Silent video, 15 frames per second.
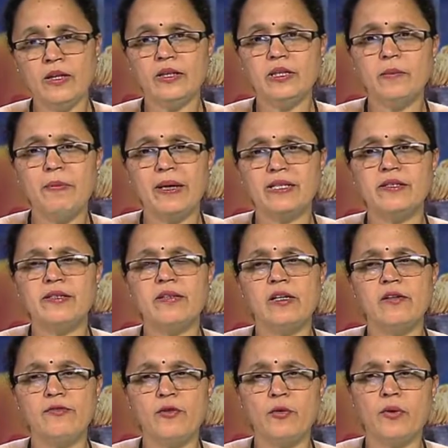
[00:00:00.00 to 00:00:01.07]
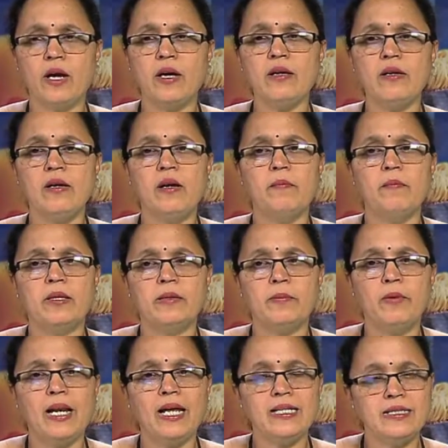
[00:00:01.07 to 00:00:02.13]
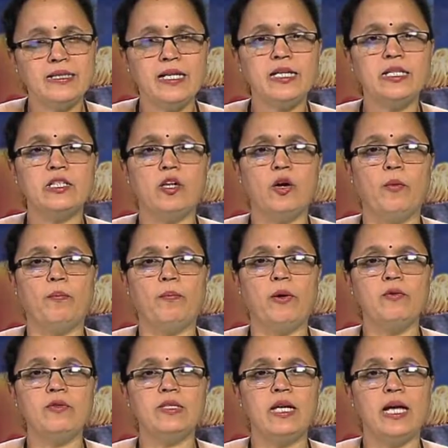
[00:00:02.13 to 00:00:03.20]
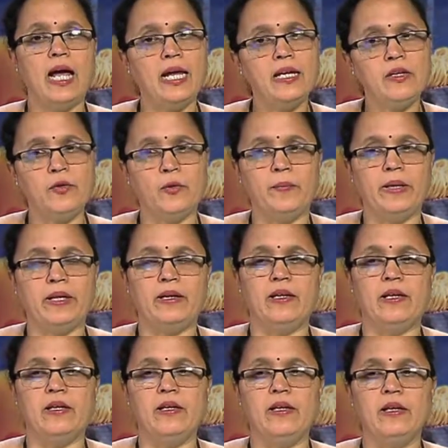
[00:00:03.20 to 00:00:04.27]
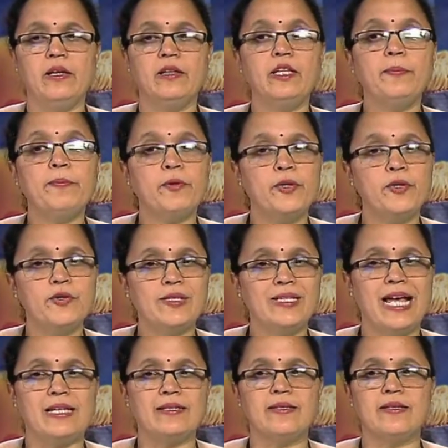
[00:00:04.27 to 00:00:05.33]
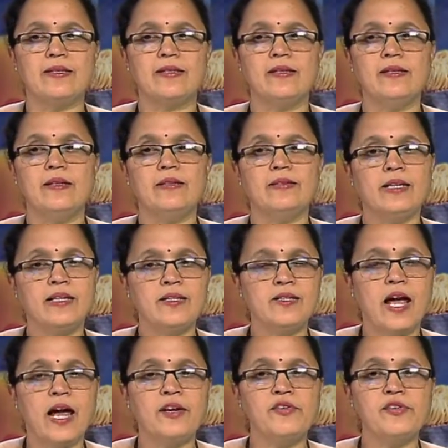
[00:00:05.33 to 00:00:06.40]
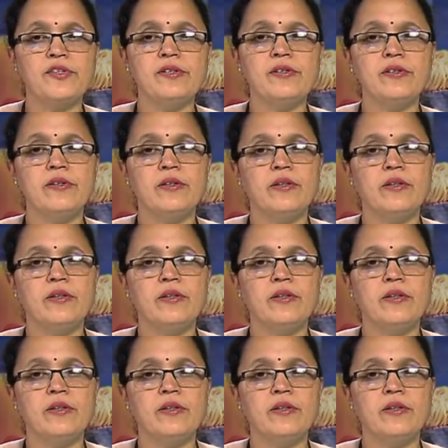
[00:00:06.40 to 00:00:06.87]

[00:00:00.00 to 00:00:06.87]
The bacterial flora metabolize these compounds anaerobically. They produce gases that is hydrogen,